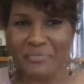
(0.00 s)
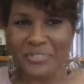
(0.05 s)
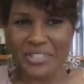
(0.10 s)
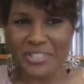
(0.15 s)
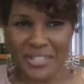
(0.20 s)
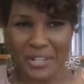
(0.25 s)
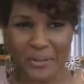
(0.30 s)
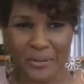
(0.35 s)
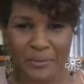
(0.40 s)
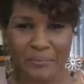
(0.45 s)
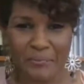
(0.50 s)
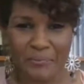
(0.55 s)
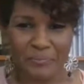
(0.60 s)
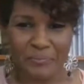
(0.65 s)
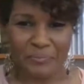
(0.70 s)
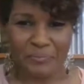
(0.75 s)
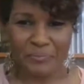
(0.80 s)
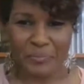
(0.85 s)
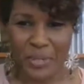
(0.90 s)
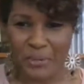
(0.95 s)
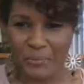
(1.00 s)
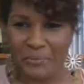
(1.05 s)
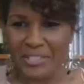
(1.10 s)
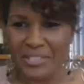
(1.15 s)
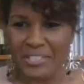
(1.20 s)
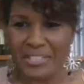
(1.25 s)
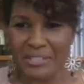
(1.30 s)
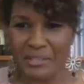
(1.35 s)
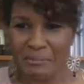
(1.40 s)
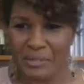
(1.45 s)
So
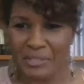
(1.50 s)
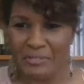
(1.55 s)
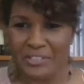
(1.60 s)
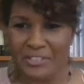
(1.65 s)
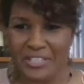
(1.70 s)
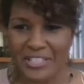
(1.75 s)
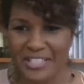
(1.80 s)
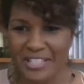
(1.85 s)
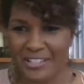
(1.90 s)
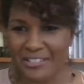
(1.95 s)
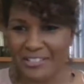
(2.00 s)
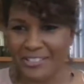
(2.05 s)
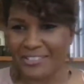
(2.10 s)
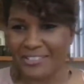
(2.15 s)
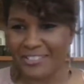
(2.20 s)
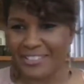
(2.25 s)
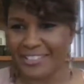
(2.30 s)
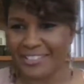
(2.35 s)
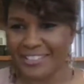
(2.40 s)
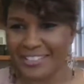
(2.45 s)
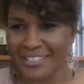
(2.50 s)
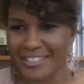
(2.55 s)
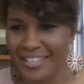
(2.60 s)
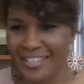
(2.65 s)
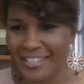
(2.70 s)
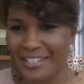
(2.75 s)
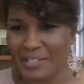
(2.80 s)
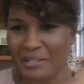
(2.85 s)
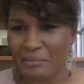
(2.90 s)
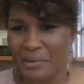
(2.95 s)
hopefully they'll be for sale
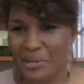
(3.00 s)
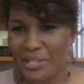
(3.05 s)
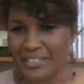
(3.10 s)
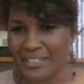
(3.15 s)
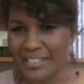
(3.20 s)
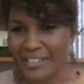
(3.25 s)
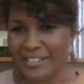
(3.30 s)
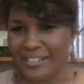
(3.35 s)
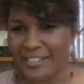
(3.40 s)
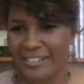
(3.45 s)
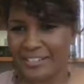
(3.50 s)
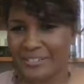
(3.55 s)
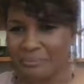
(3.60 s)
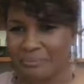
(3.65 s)
at some point later.